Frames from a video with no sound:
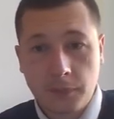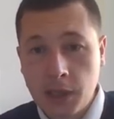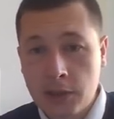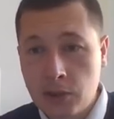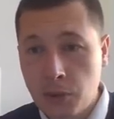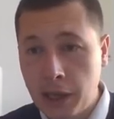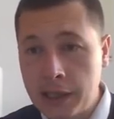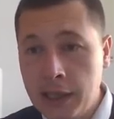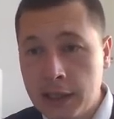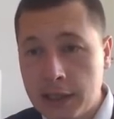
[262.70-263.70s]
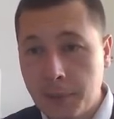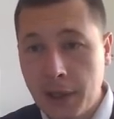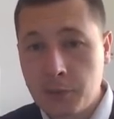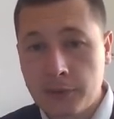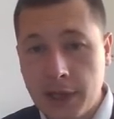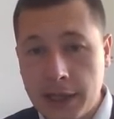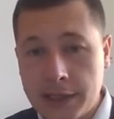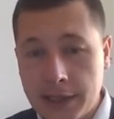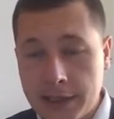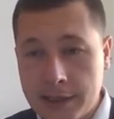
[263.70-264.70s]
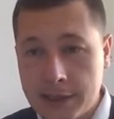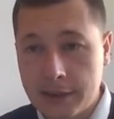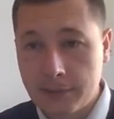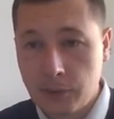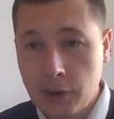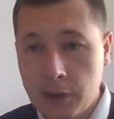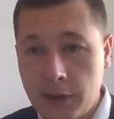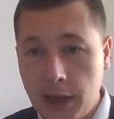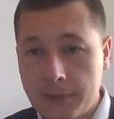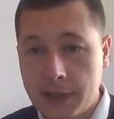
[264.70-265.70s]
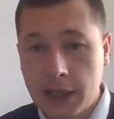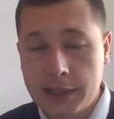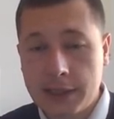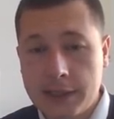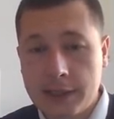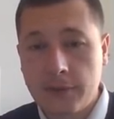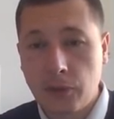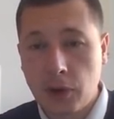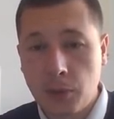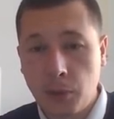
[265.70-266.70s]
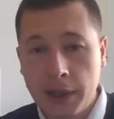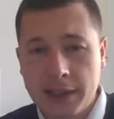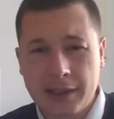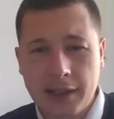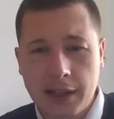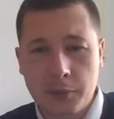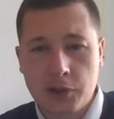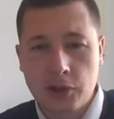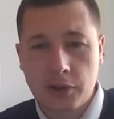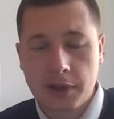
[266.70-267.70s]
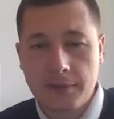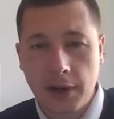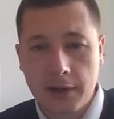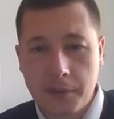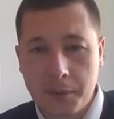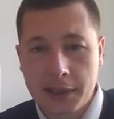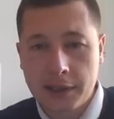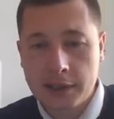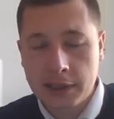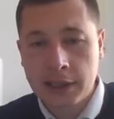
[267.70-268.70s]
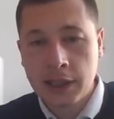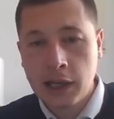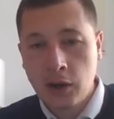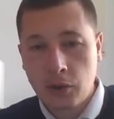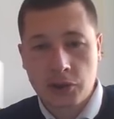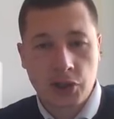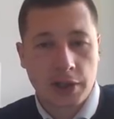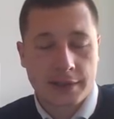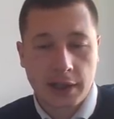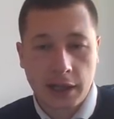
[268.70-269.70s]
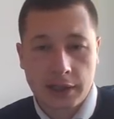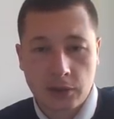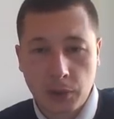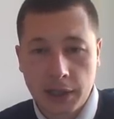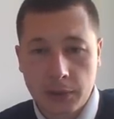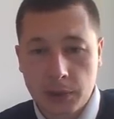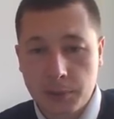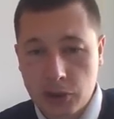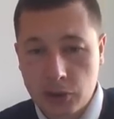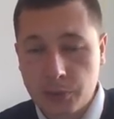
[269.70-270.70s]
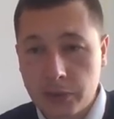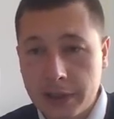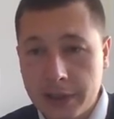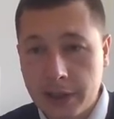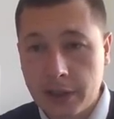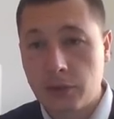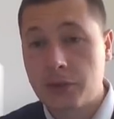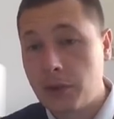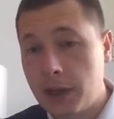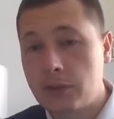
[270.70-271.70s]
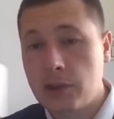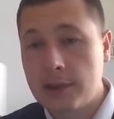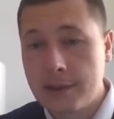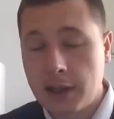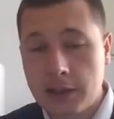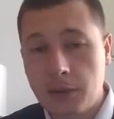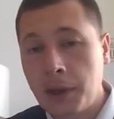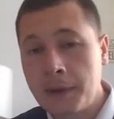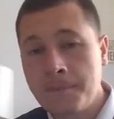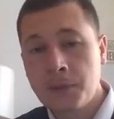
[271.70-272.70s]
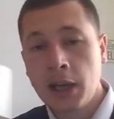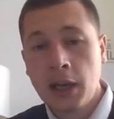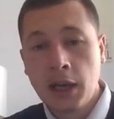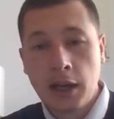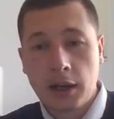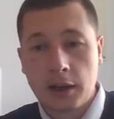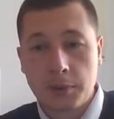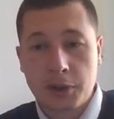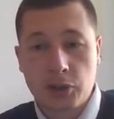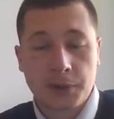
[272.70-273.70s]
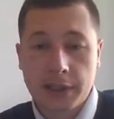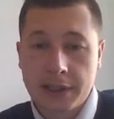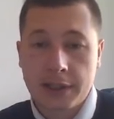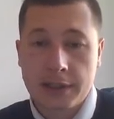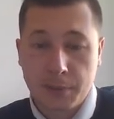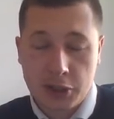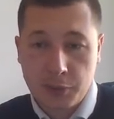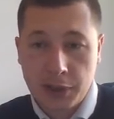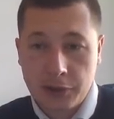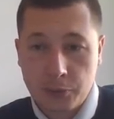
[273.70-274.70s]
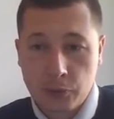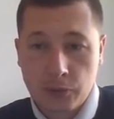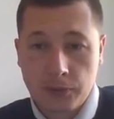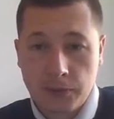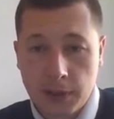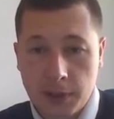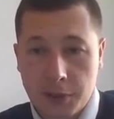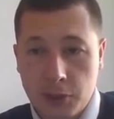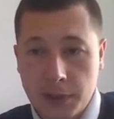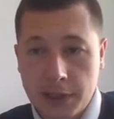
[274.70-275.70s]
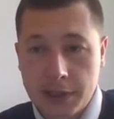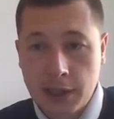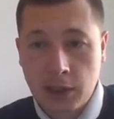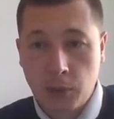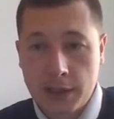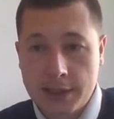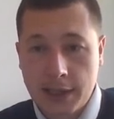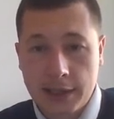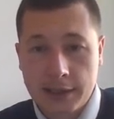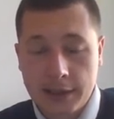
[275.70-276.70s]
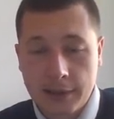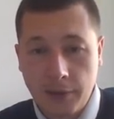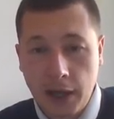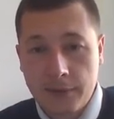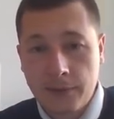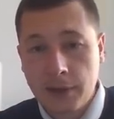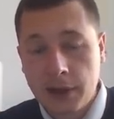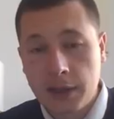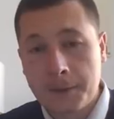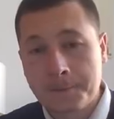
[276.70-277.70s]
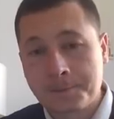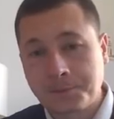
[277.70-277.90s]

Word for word: So okay, the main move knight takes e4. After knight takes e4, white can recapture on e5 immediately, or chase the knight away with bishop to d3, or try to chase the knight away. Bishop d3 is a much better move, bishop d3, and now once again d5.